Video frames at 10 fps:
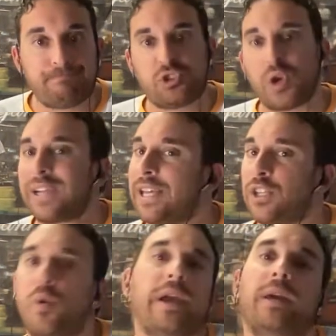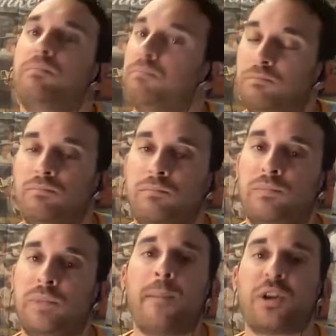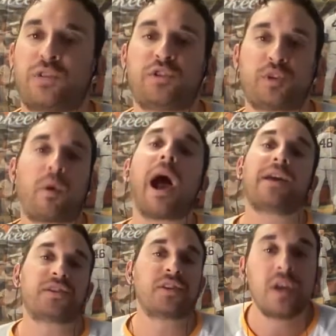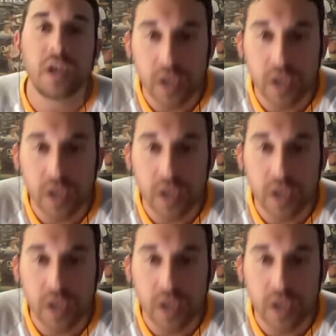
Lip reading: Strikes out swinging. Not much of a surprise.